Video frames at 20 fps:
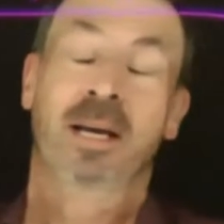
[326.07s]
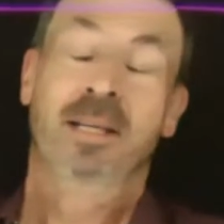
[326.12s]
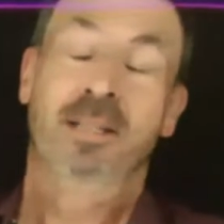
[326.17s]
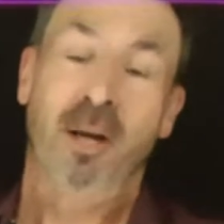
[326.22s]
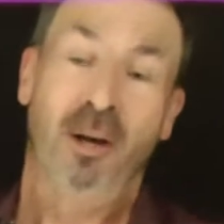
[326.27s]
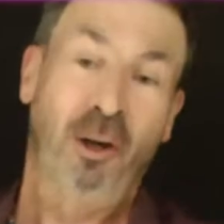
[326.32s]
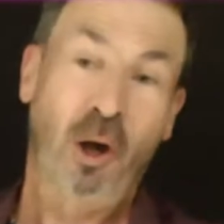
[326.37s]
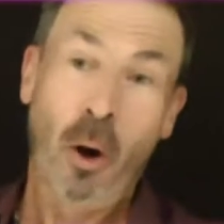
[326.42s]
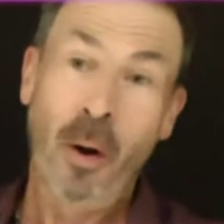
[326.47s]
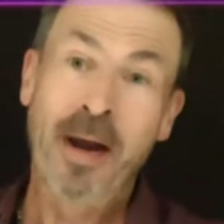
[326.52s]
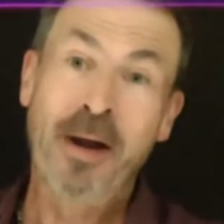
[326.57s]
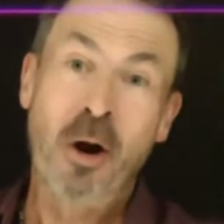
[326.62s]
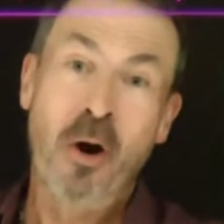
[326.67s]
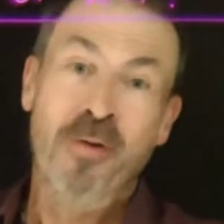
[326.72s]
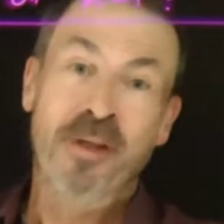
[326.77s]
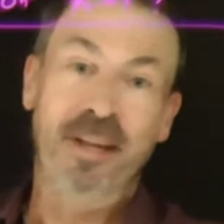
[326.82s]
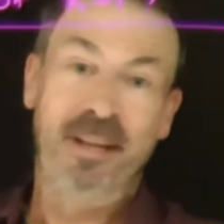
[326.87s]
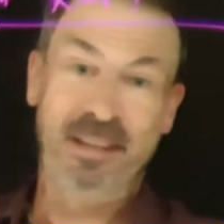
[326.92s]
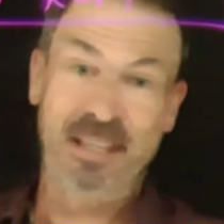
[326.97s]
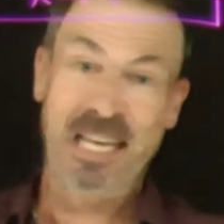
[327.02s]
So going
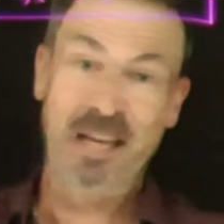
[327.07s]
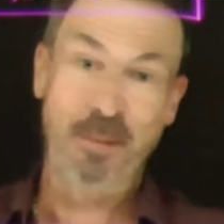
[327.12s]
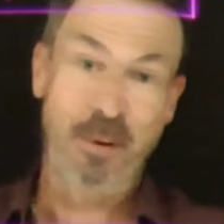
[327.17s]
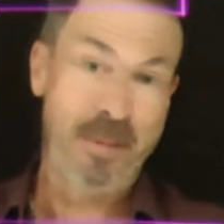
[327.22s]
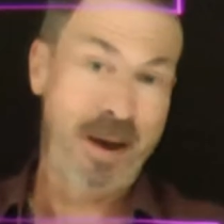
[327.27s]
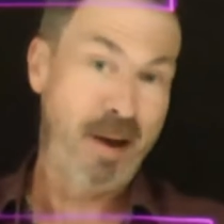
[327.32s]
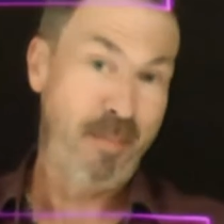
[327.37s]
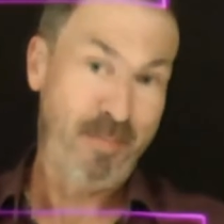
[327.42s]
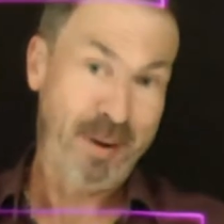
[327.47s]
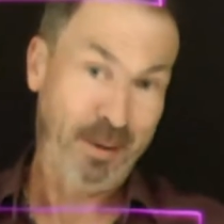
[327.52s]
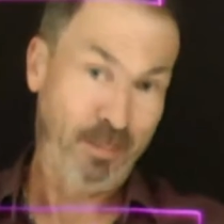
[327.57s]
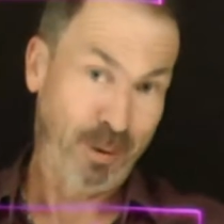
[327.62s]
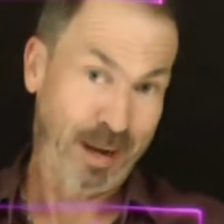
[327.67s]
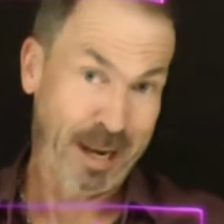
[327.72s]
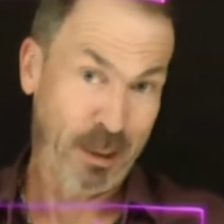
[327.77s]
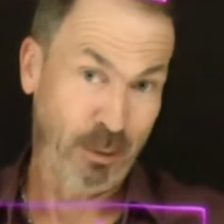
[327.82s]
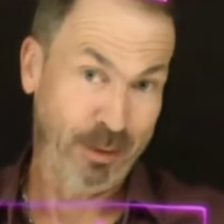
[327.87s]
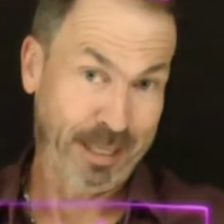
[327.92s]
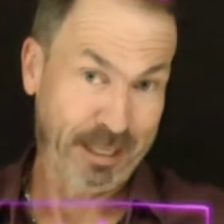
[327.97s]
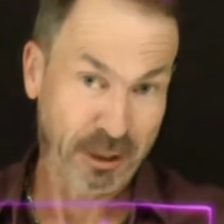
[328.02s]
on the theme about me
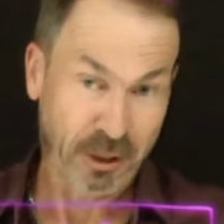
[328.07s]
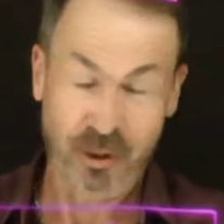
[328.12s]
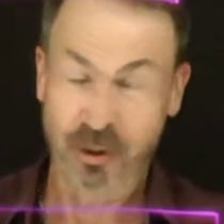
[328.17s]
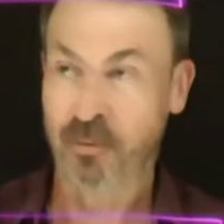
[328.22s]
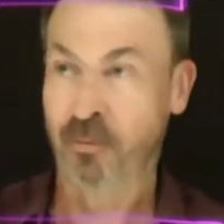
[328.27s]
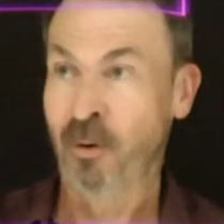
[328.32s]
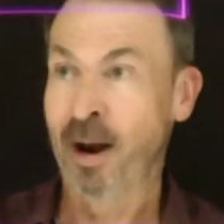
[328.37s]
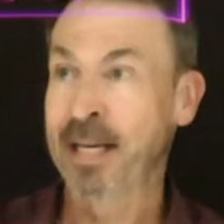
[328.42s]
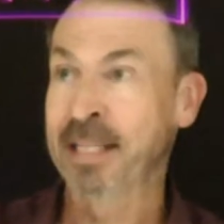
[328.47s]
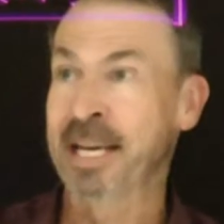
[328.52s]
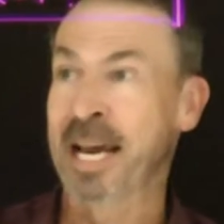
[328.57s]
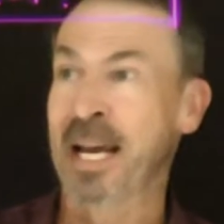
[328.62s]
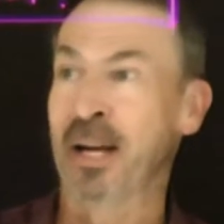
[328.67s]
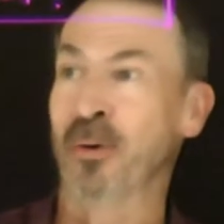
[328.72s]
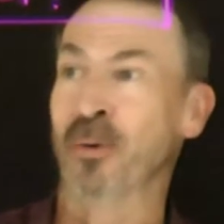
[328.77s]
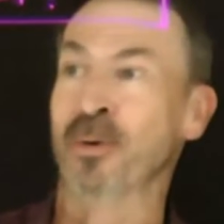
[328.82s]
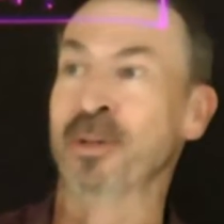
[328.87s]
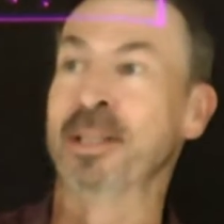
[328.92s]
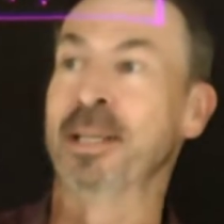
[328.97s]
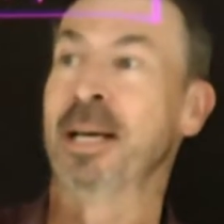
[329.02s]
playing with integer
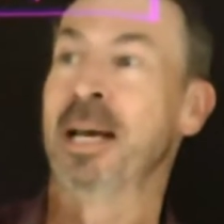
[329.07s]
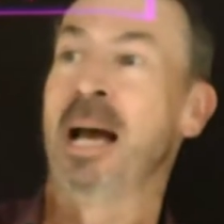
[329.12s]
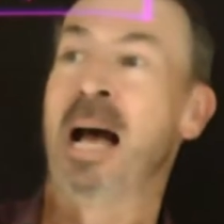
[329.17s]
rectangles,